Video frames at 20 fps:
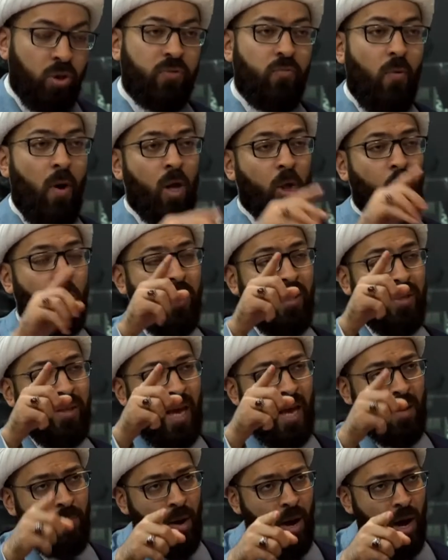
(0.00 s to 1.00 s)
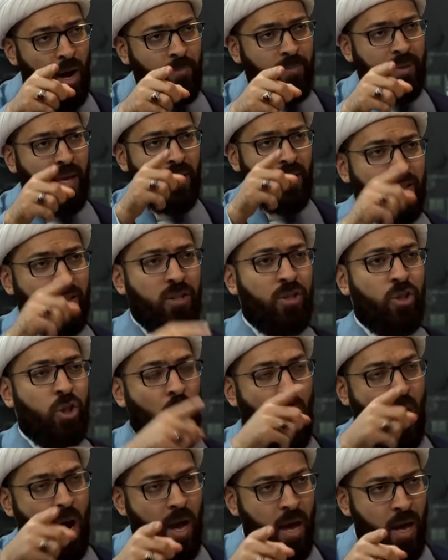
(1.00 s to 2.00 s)
following the imam that
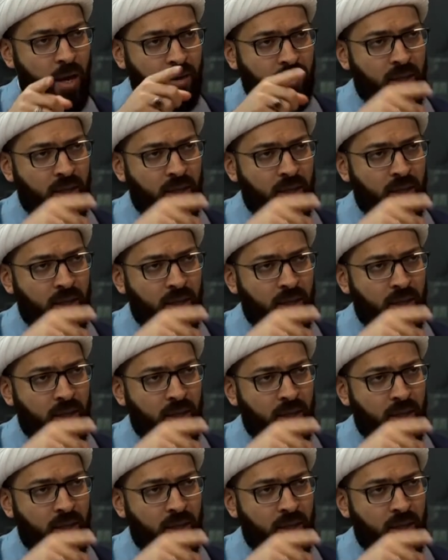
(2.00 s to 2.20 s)
ja'ir,